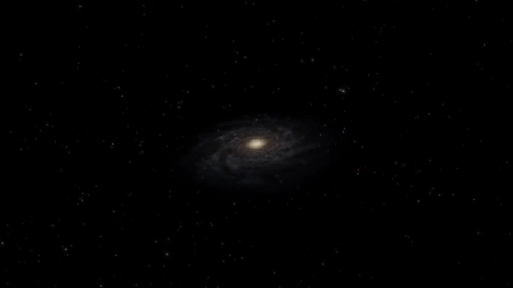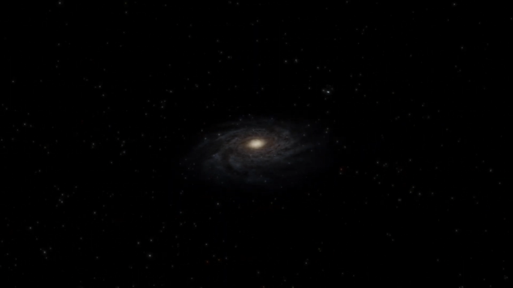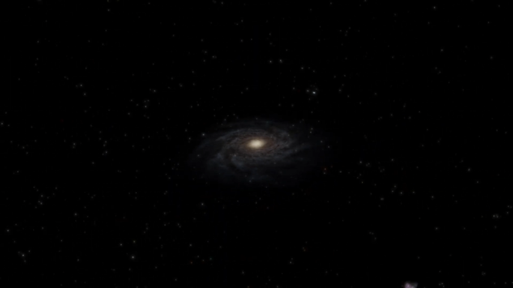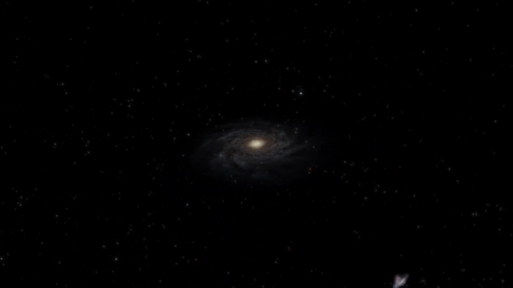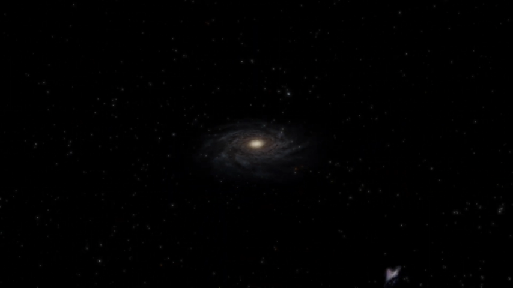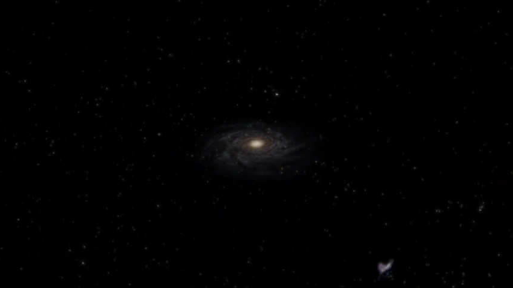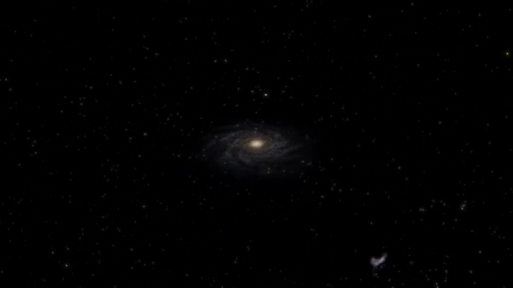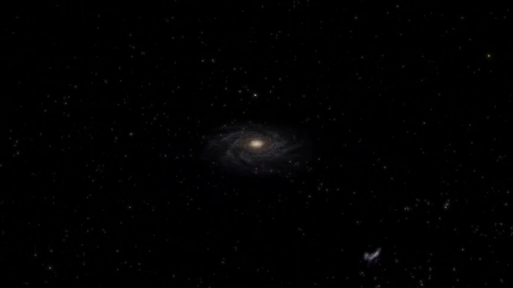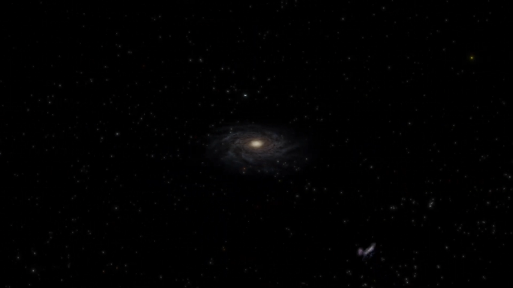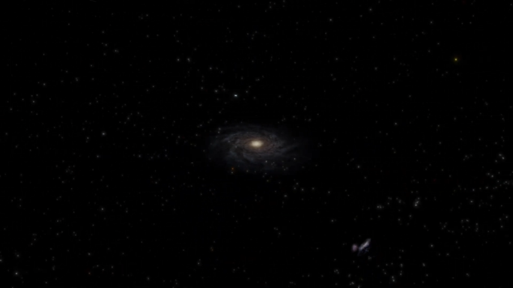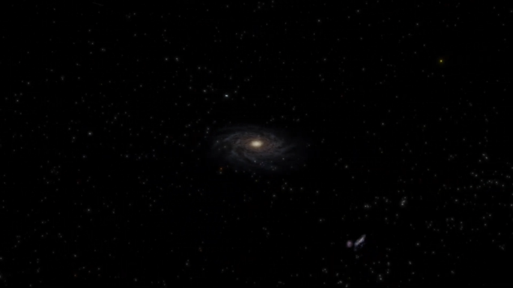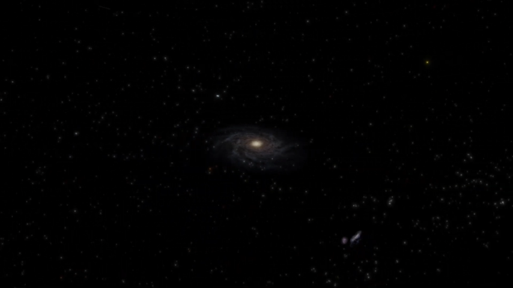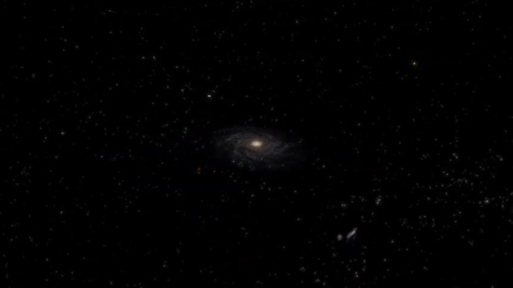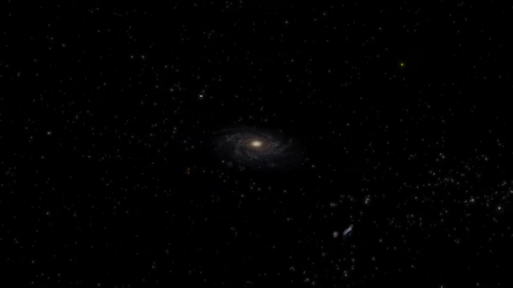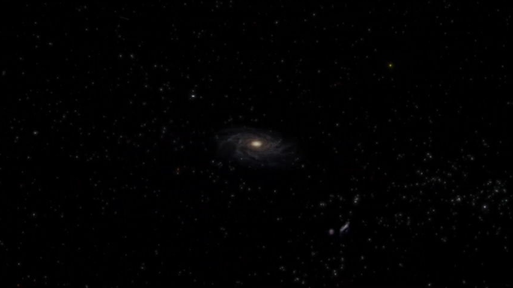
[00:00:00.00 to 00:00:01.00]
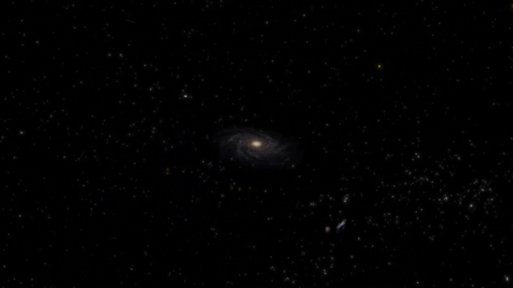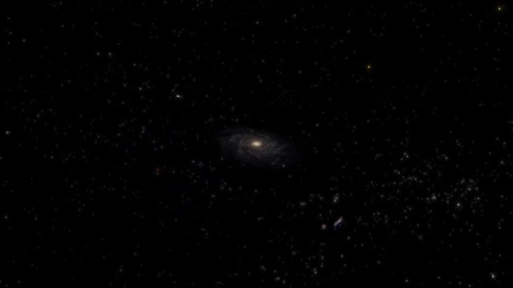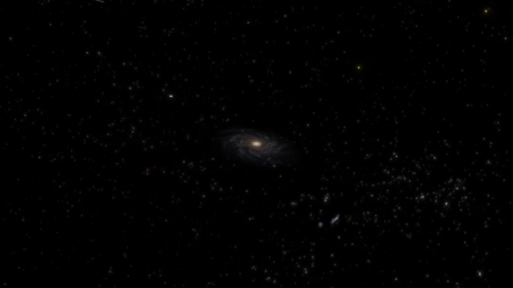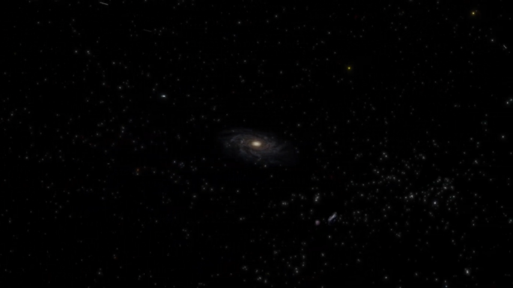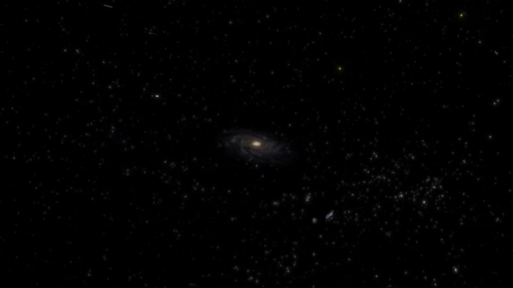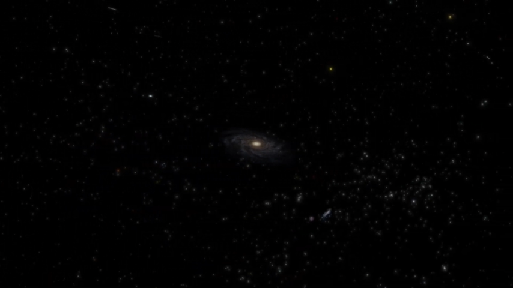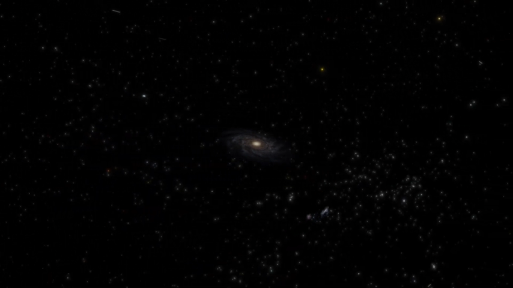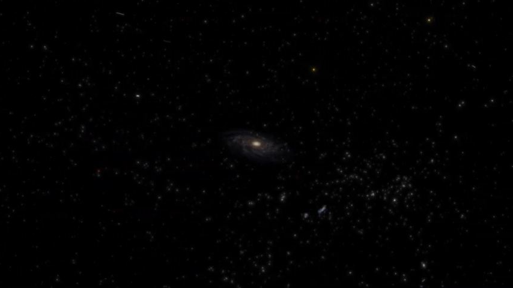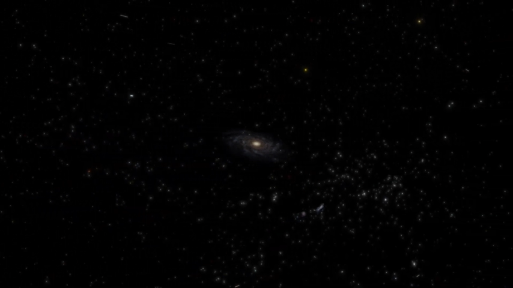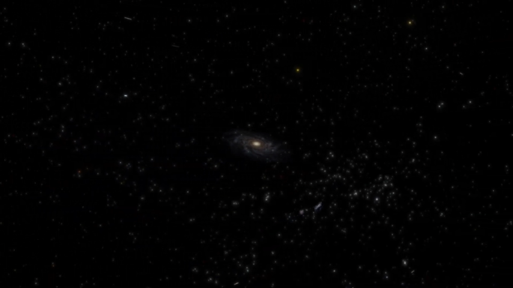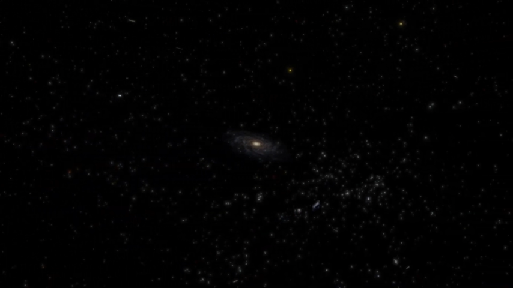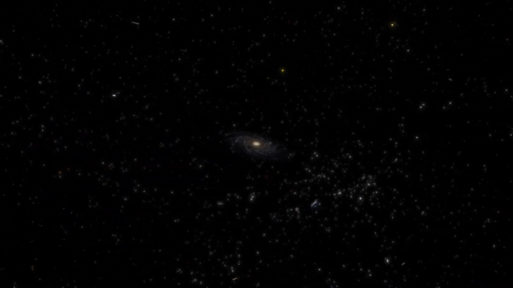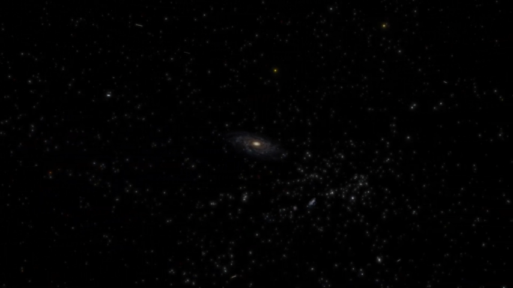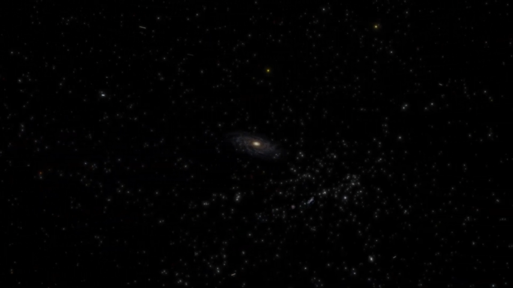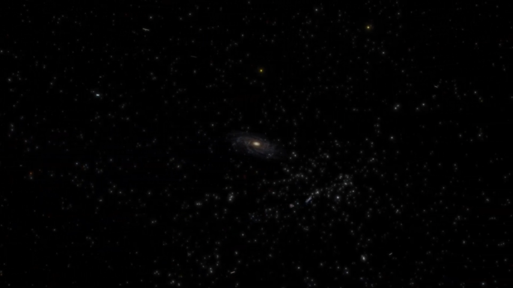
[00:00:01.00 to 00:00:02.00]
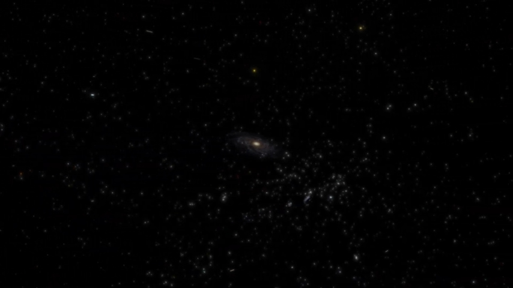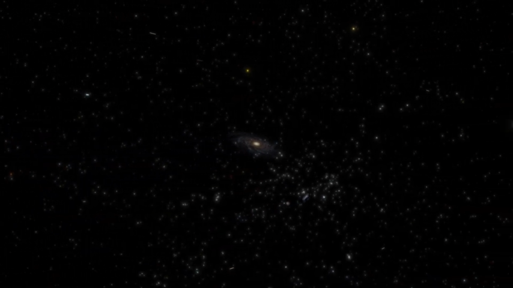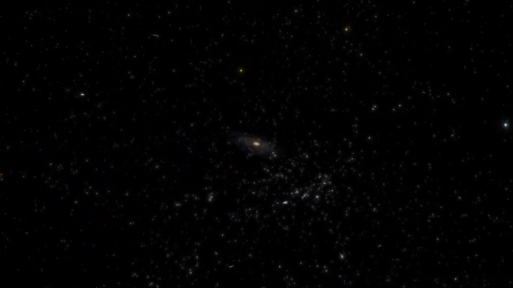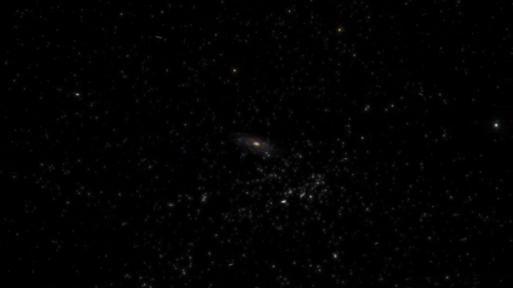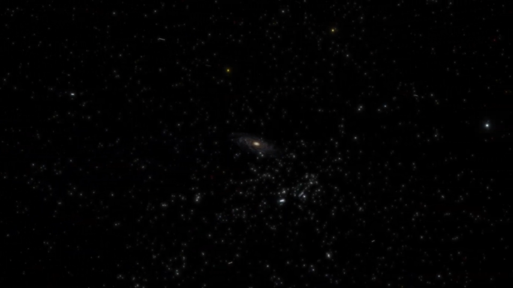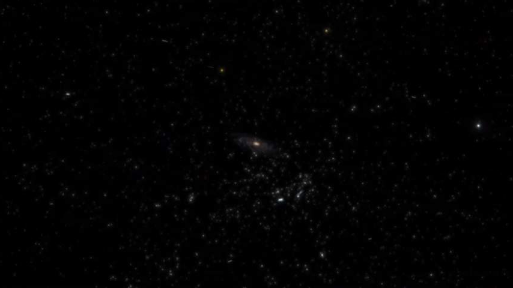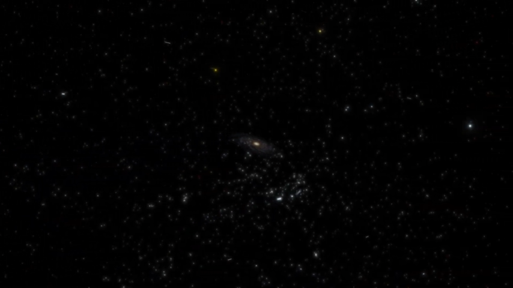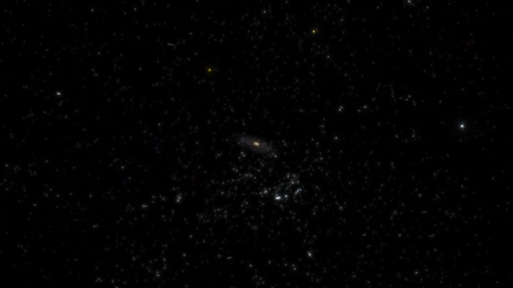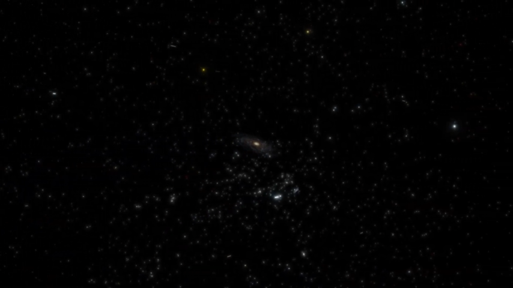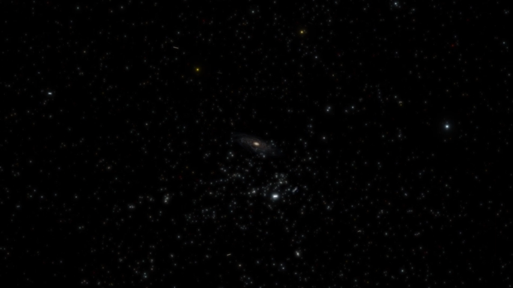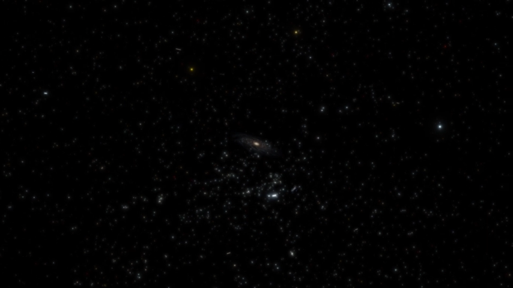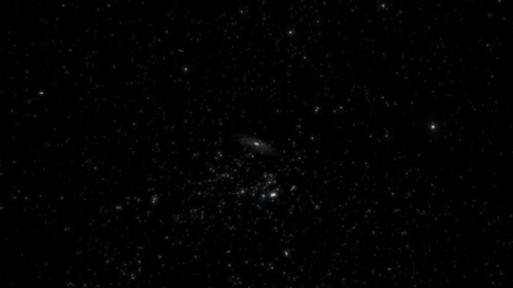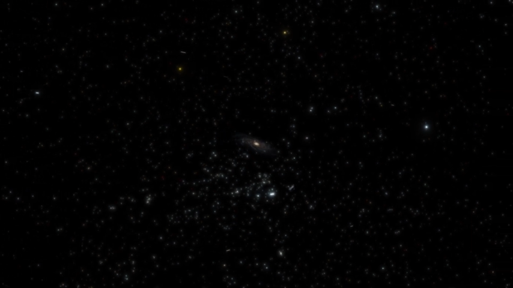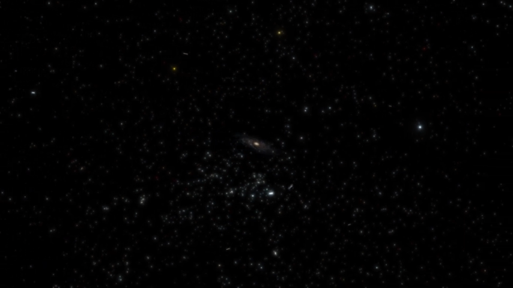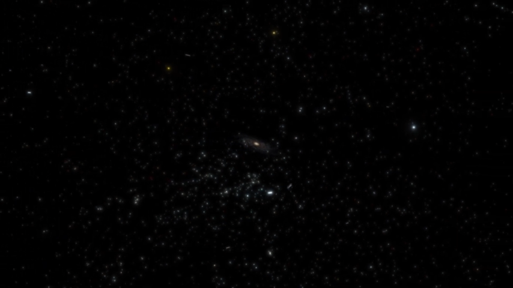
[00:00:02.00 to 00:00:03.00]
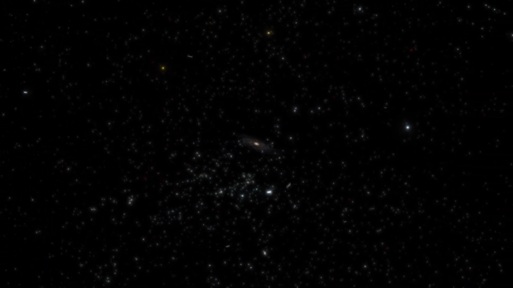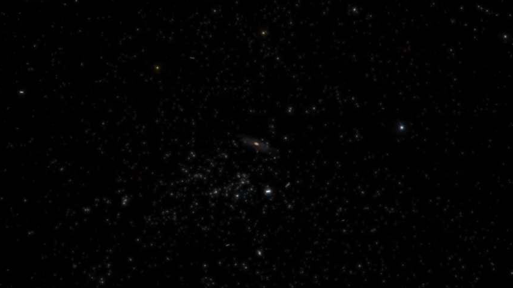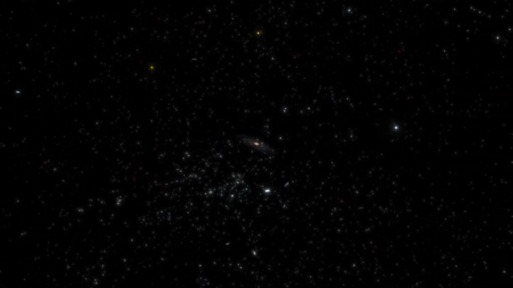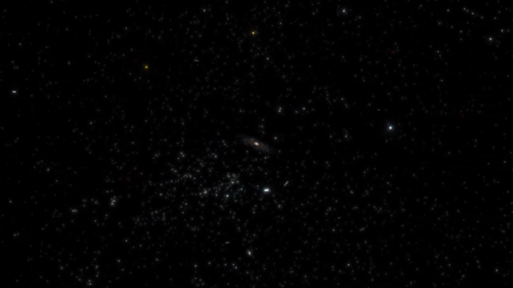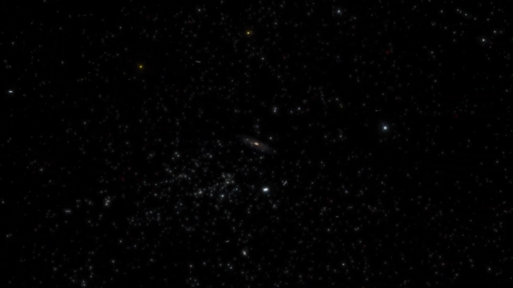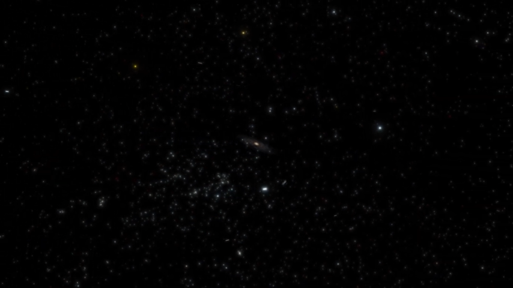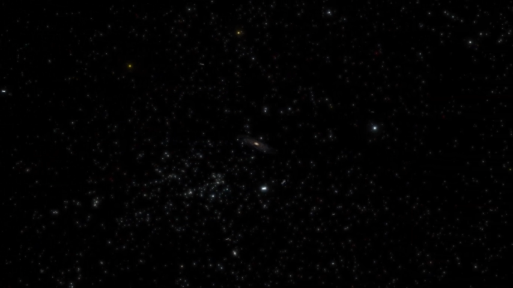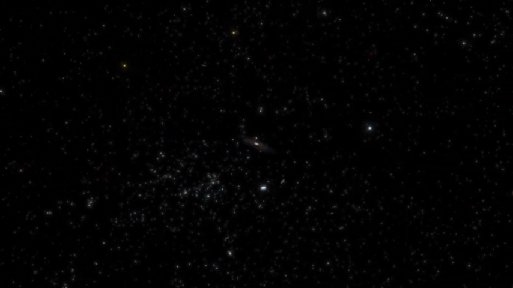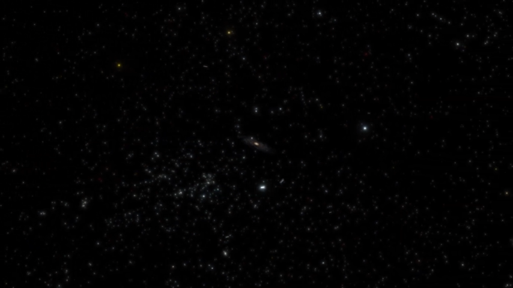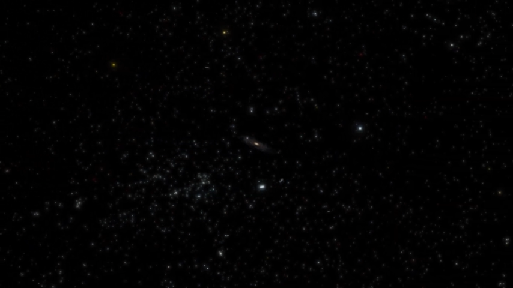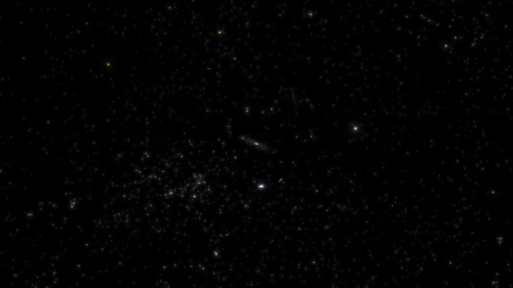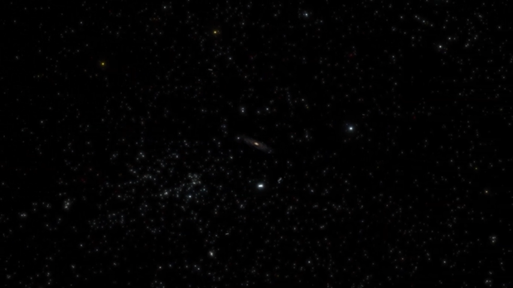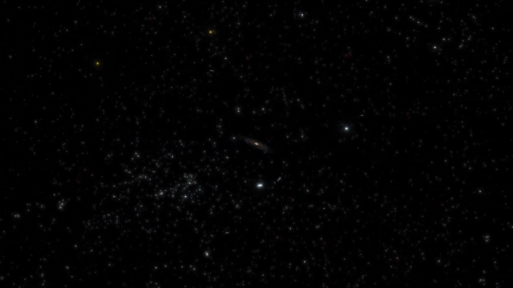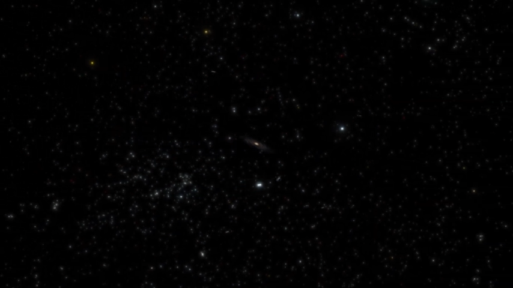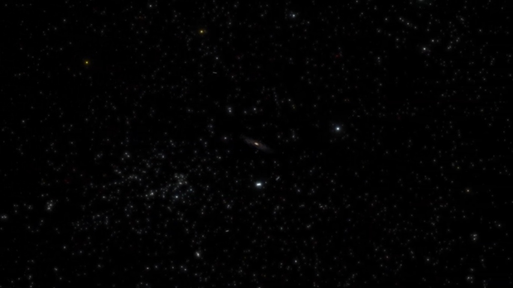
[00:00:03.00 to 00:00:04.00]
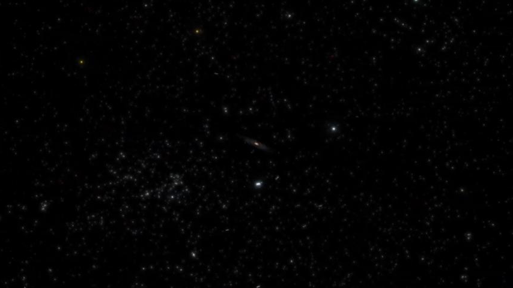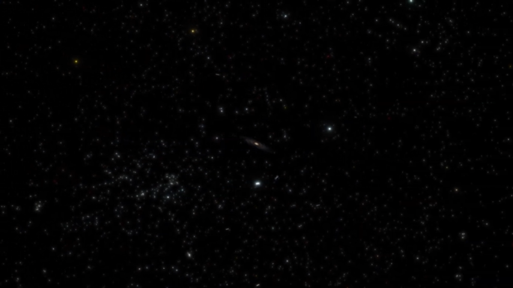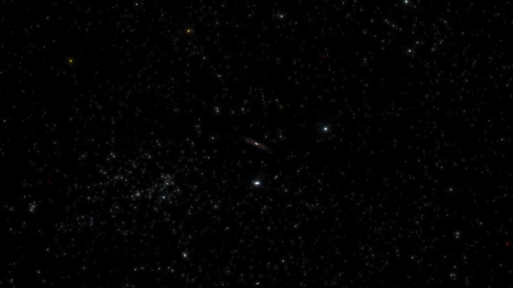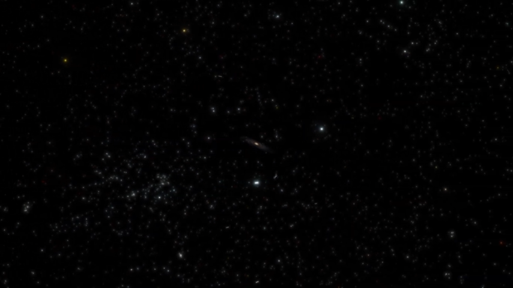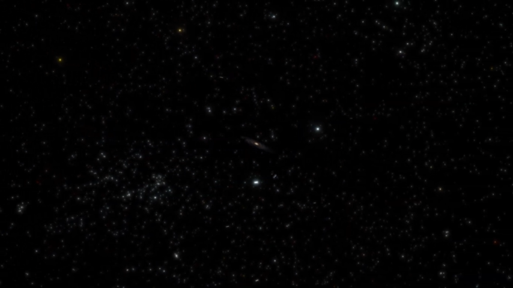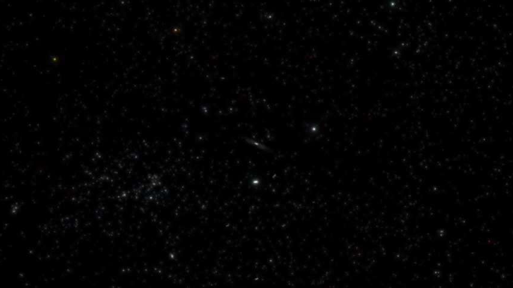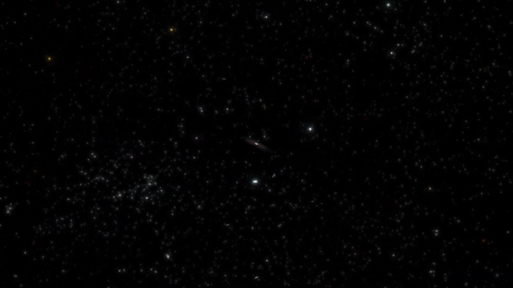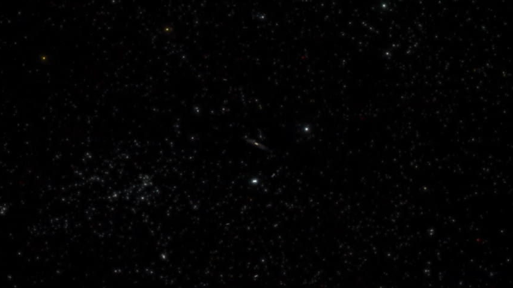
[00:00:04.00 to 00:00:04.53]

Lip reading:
[unreadable: no face in view]